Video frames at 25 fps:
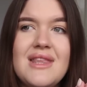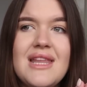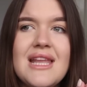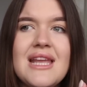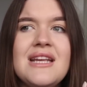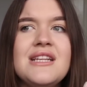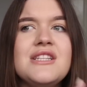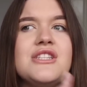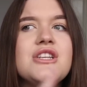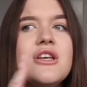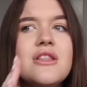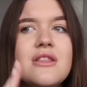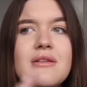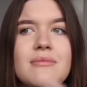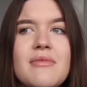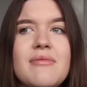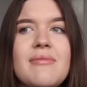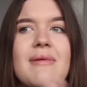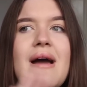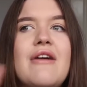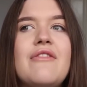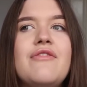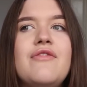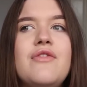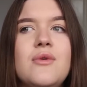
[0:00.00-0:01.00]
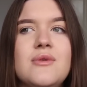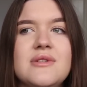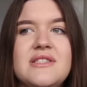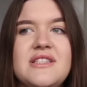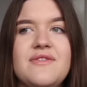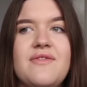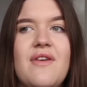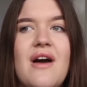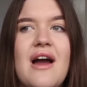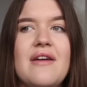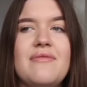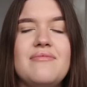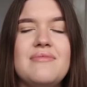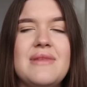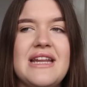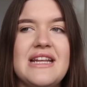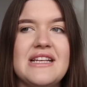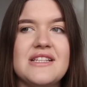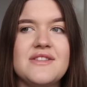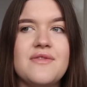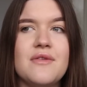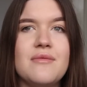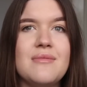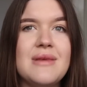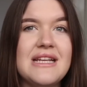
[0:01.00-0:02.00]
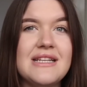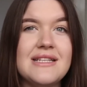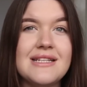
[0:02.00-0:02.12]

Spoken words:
it took them about 45 minutes for me